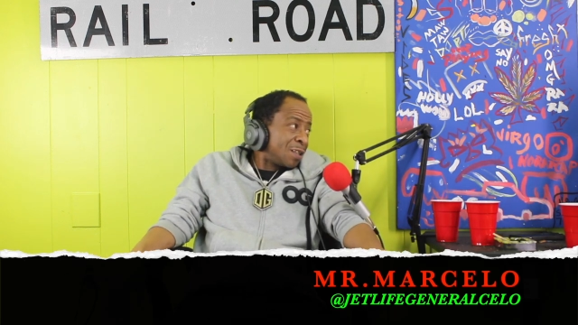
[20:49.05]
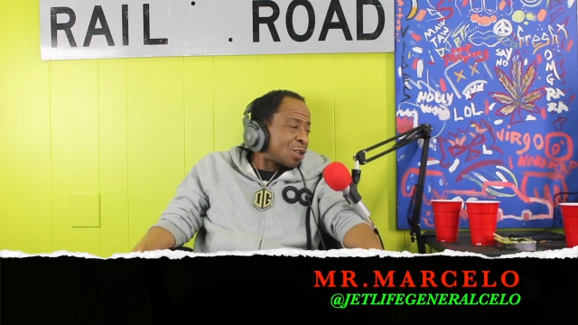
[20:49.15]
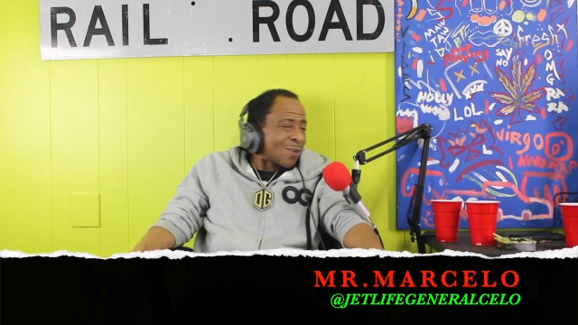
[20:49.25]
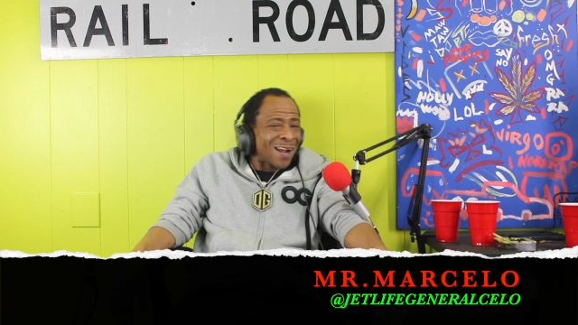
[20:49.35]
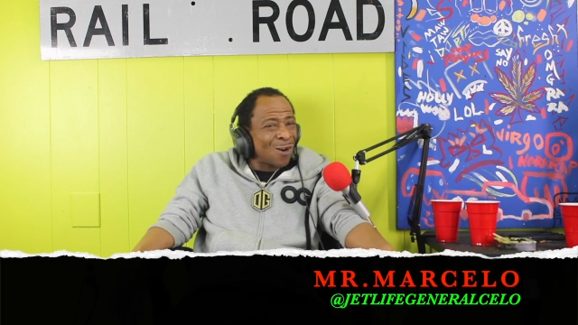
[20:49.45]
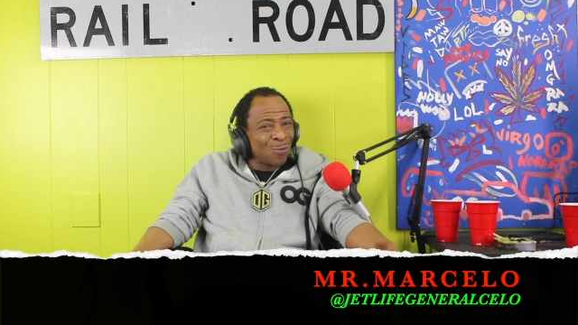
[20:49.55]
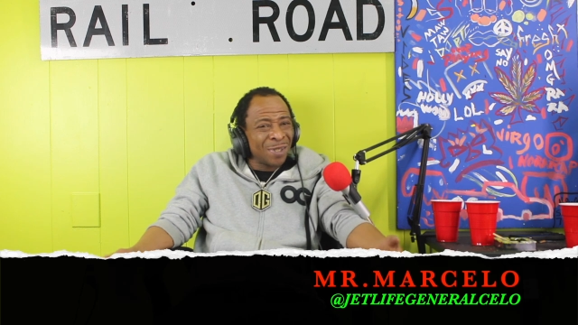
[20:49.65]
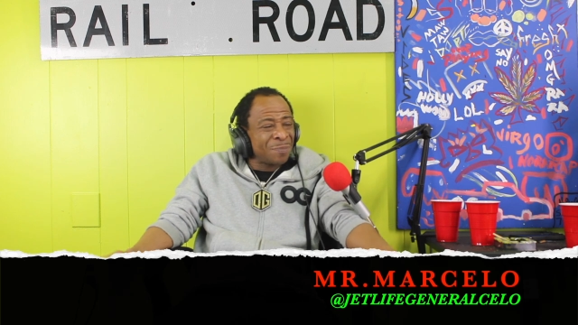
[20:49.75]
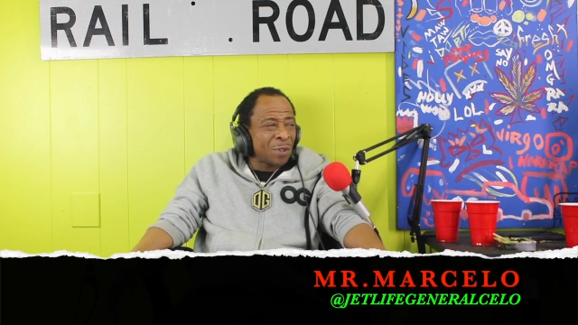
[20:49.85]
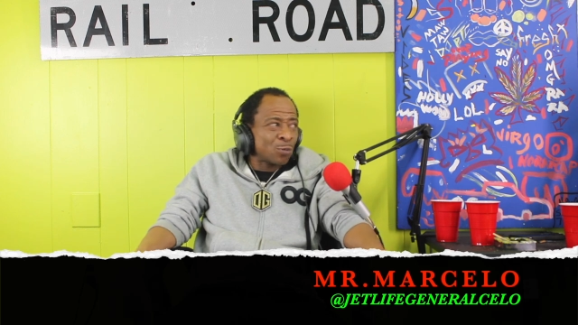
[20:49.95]
So I don't
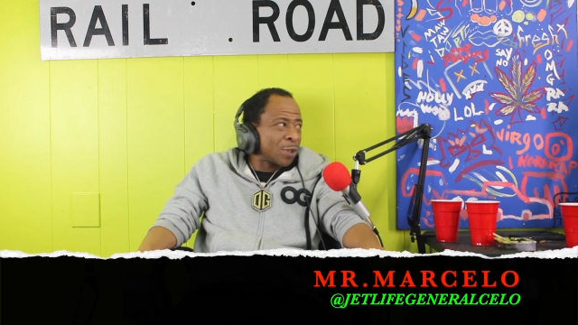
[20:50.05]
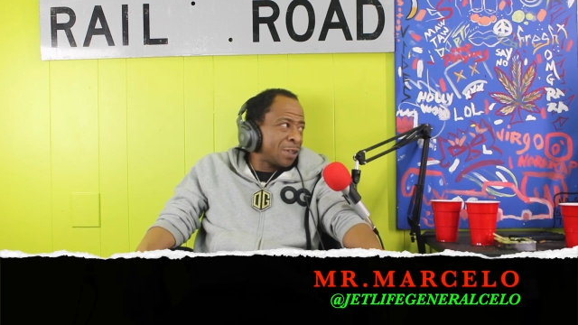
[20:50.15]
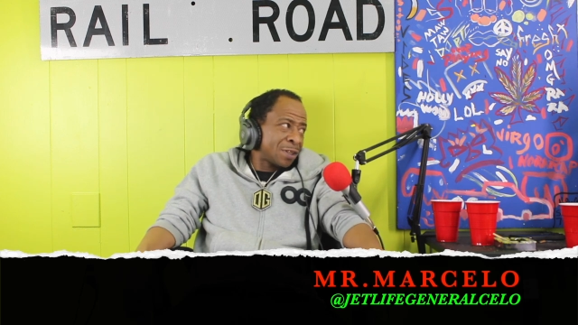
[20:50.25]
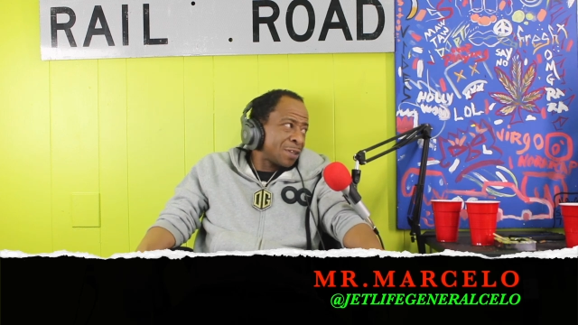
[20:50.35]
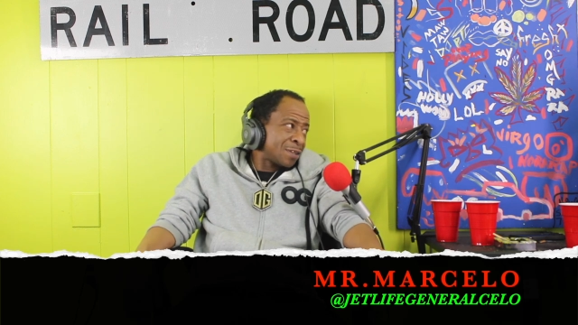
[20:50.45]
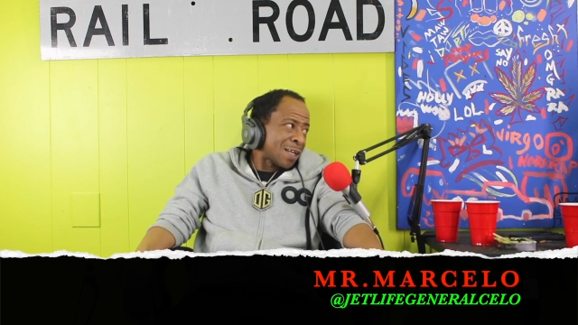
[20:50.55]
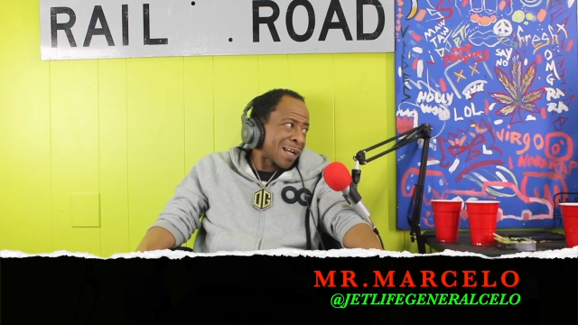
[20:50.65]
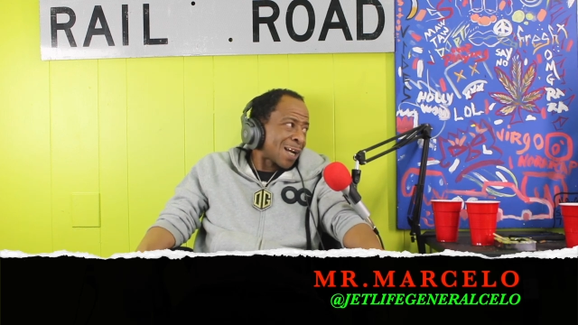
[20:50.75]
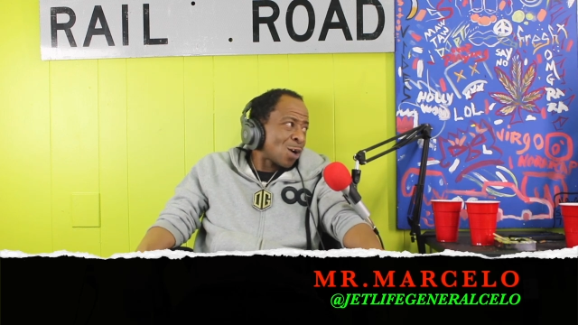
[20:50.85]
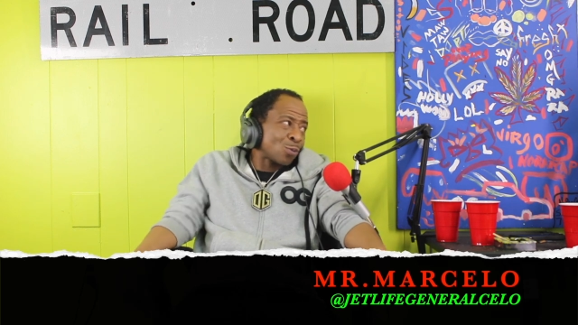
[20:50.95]
really be reaching.
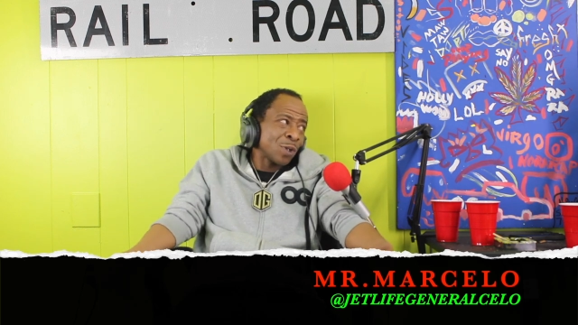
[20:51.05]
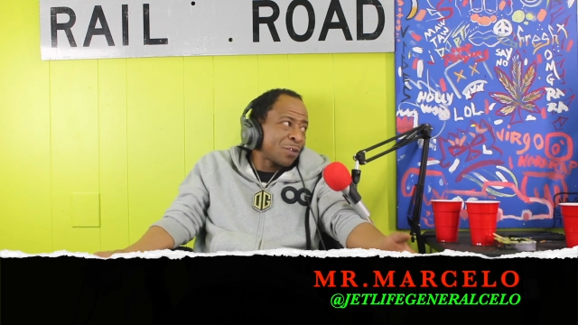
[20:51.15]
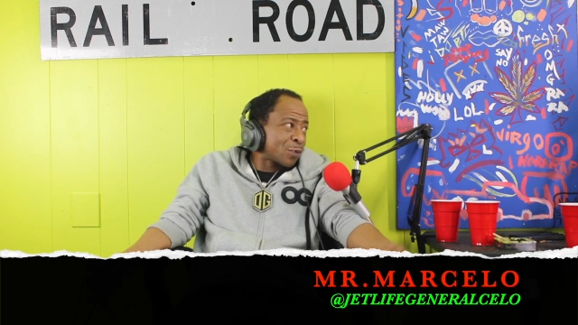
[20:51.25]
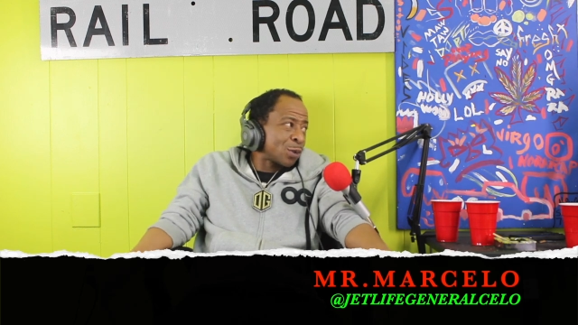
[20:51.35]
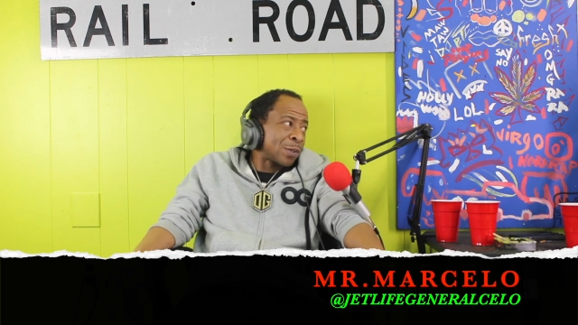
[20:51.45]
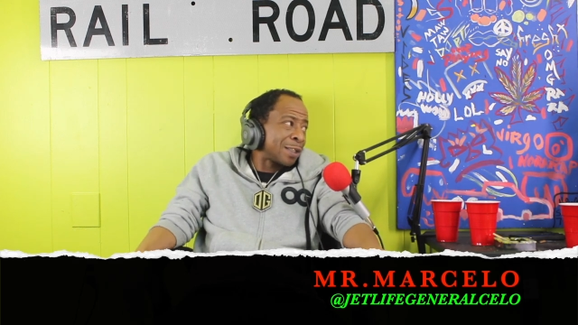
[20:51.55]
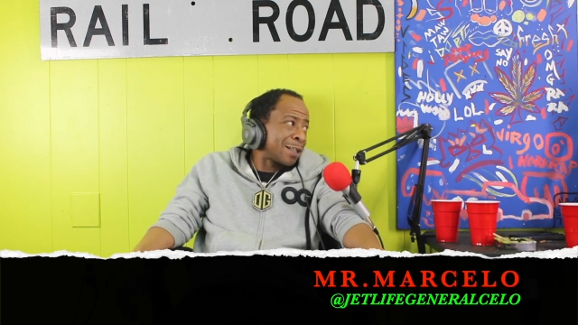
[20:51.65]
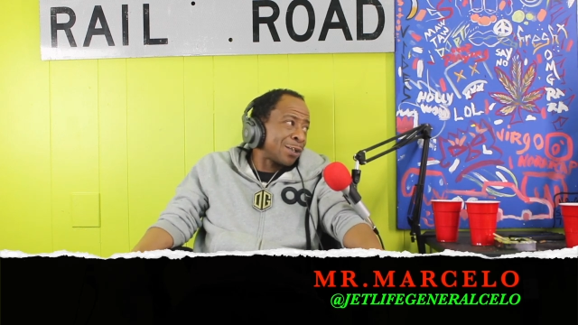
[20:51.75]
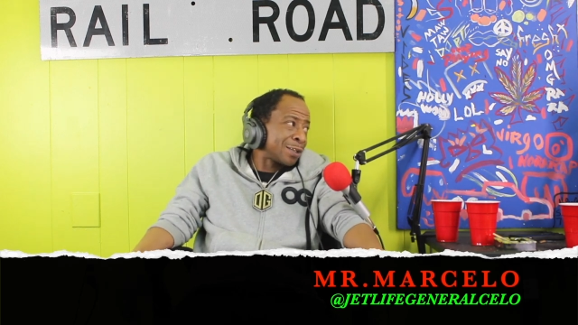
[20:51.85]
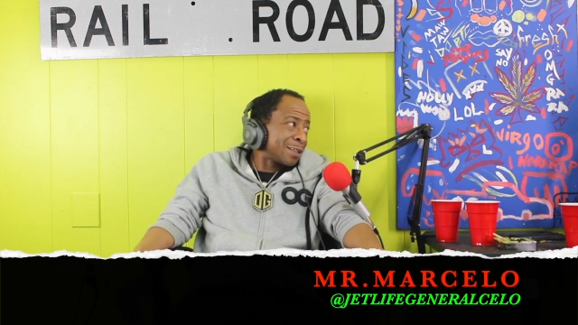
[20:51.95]
Like I don't reach right, for right, no
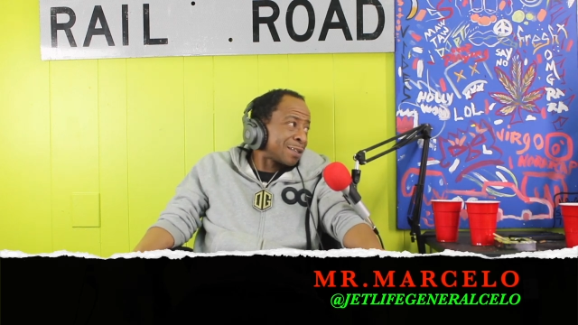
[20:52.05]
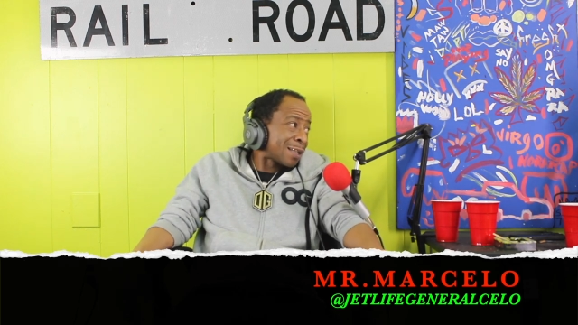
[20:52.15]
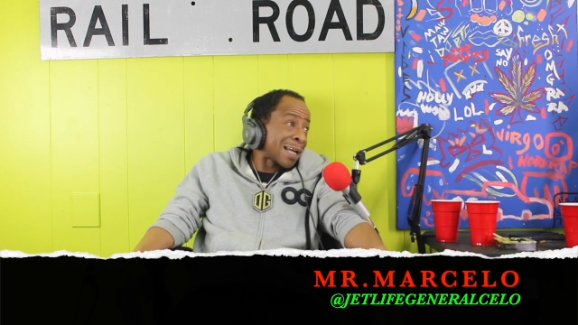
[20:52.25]
other audience.